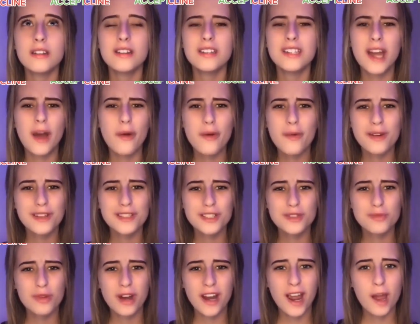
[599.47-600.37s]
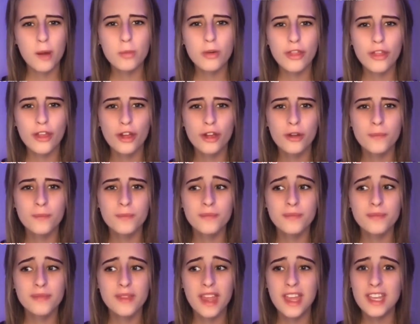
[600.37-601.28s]
Seek it out and ye shall
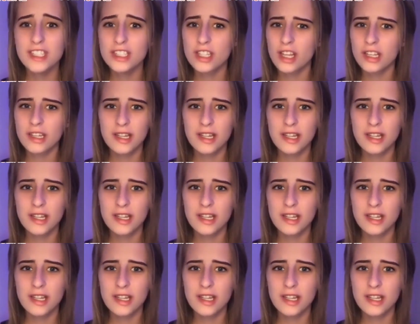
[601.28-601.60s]
find.